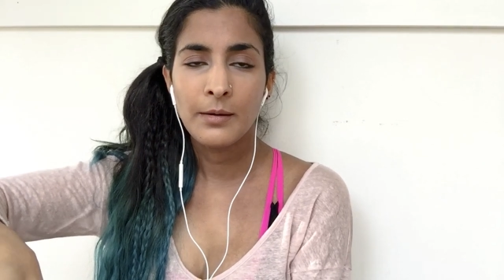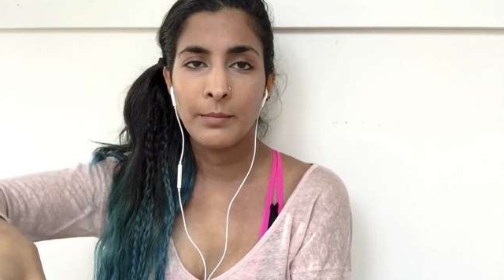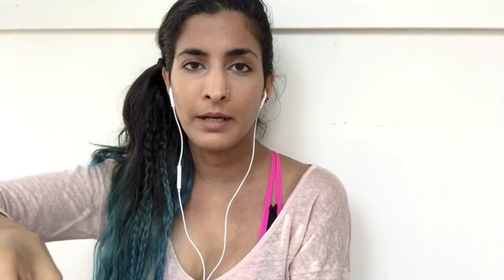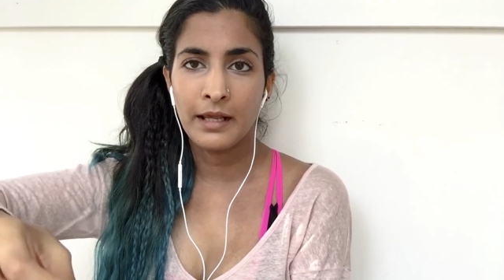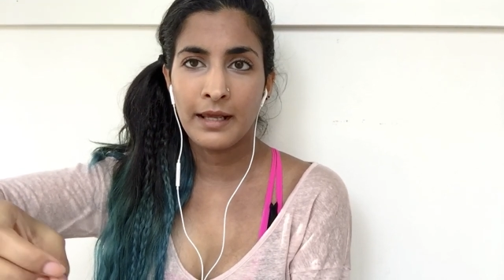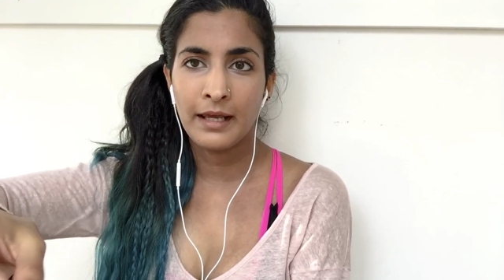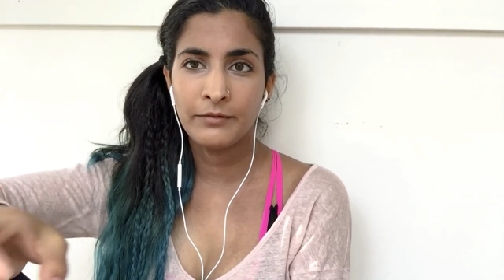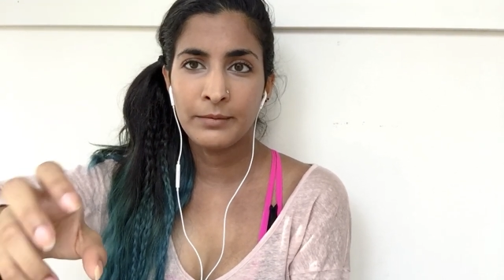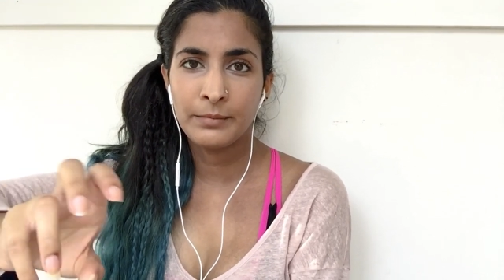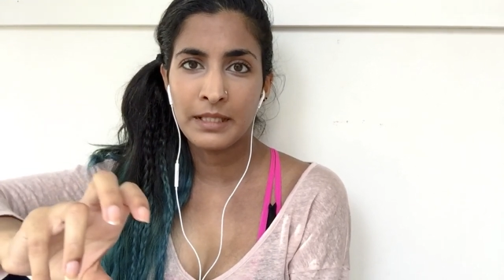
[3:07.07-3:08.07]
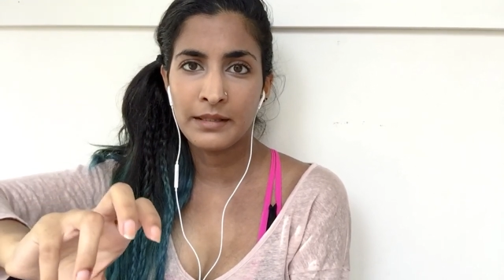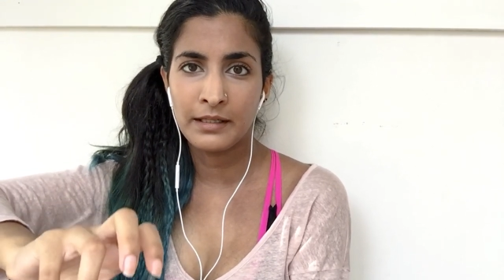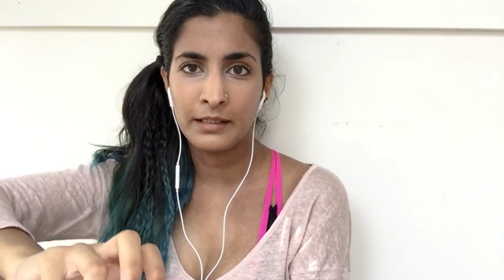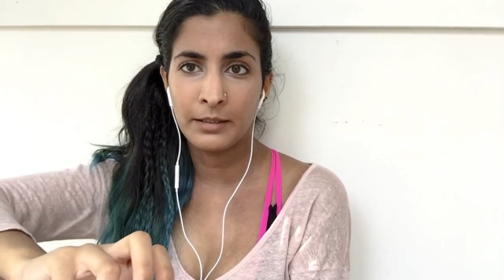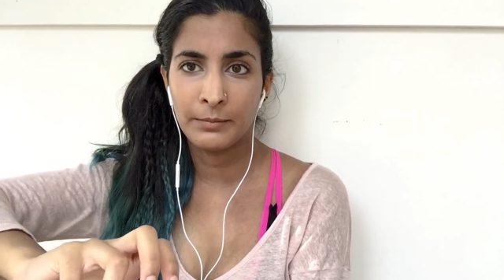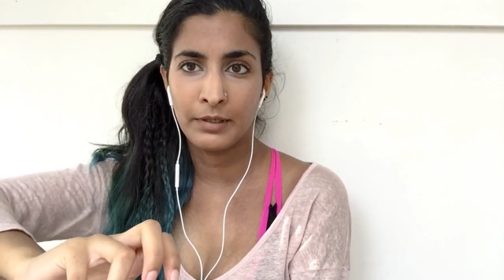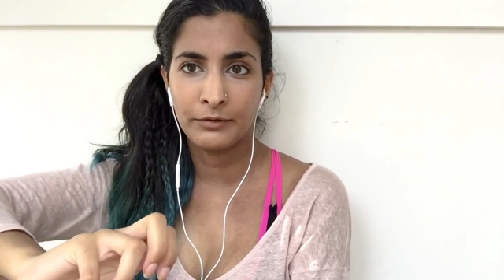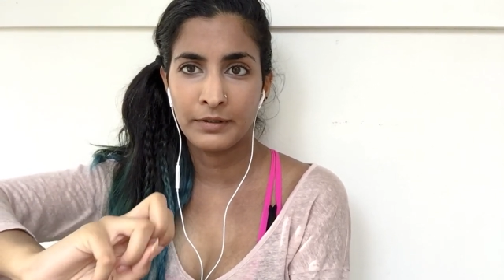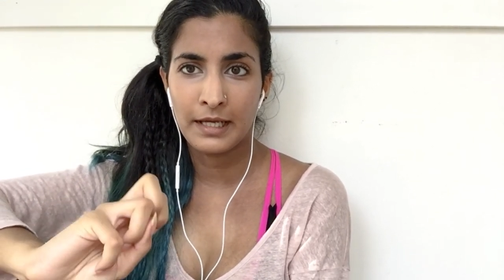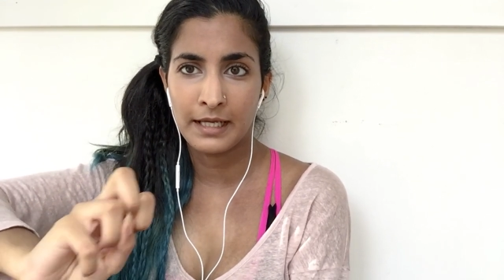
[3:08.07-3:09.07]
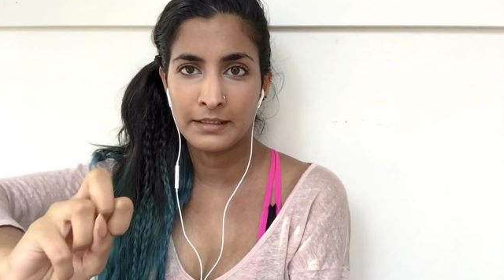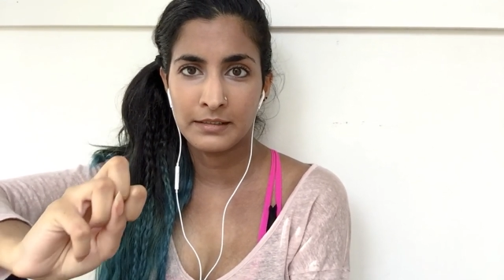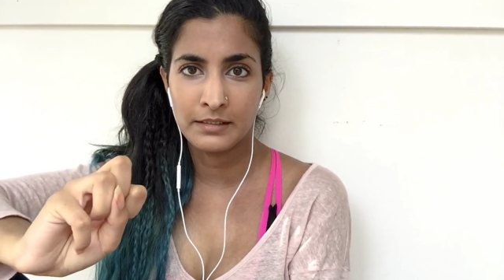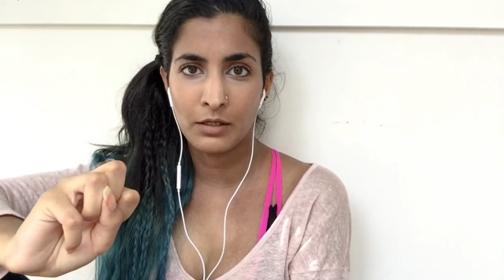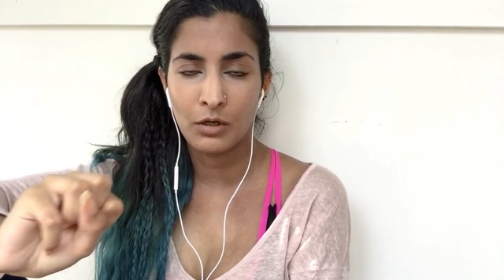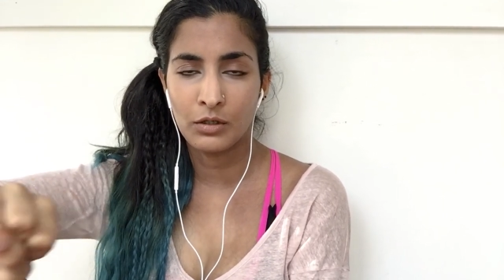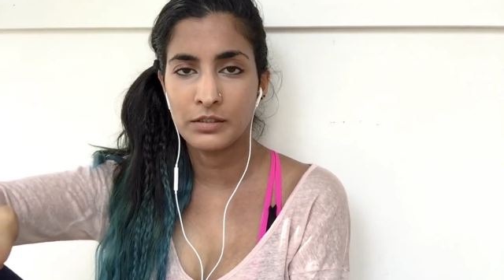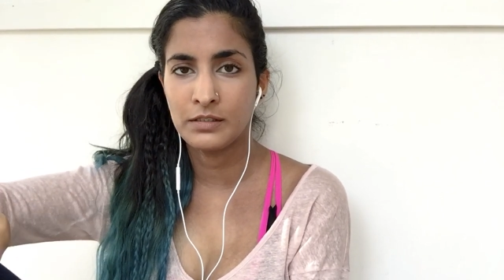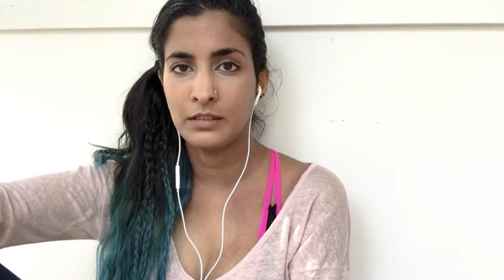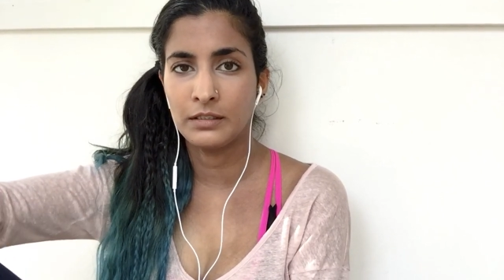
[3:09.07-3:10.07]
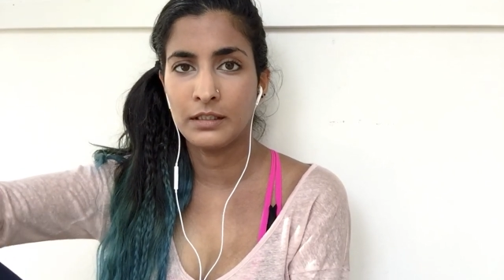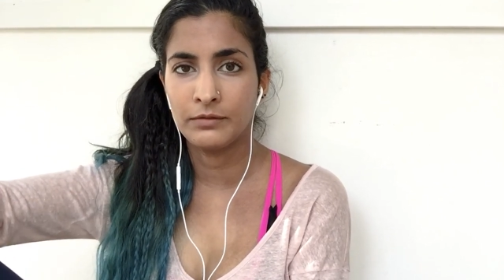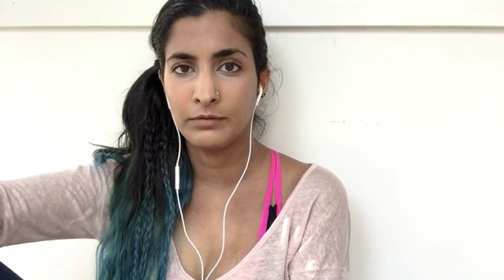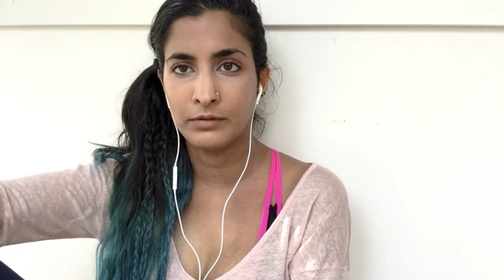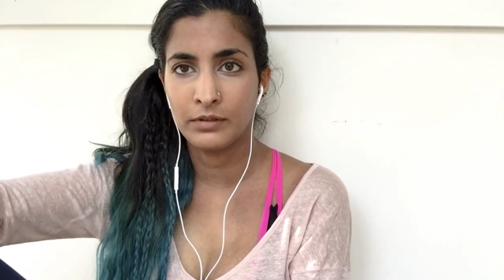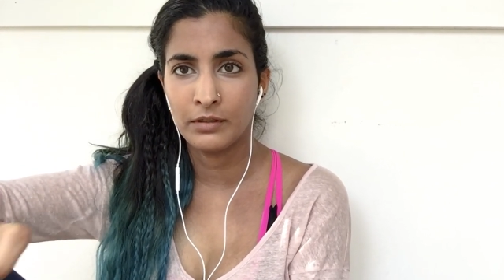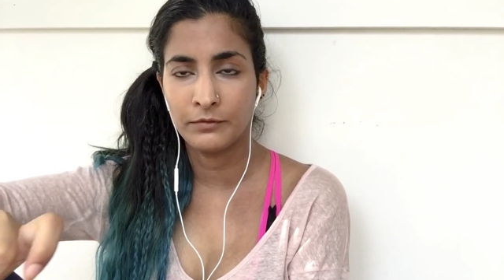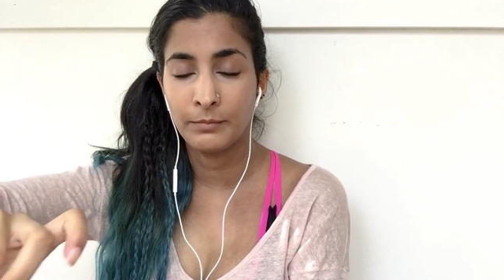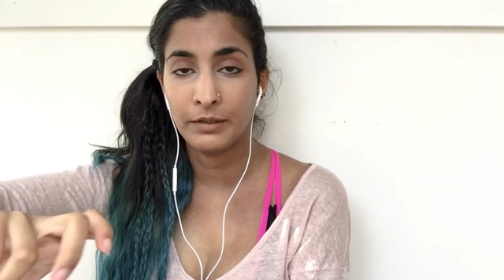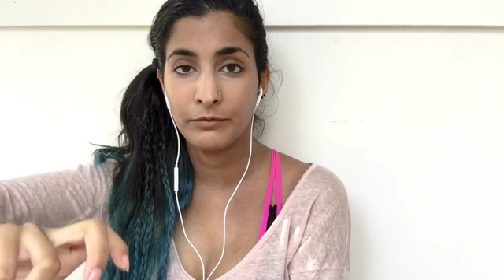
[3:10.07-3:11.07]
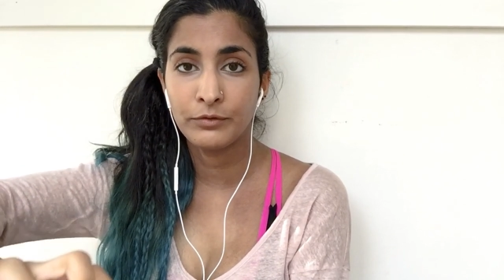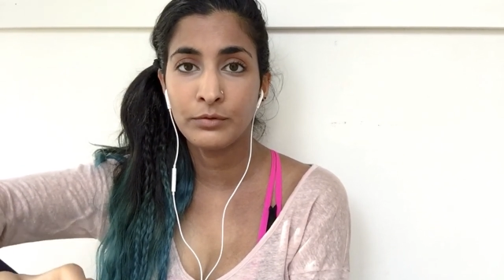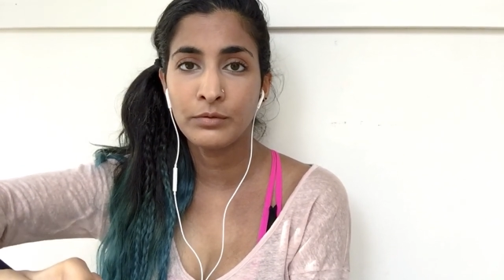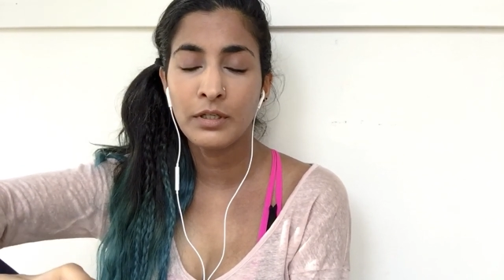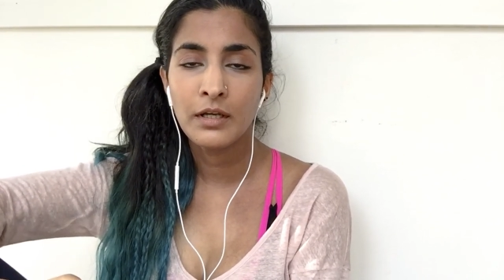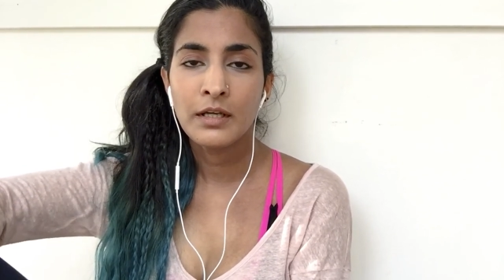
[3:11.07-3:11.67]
But I haven't been thinking about the antioxidant level of my food.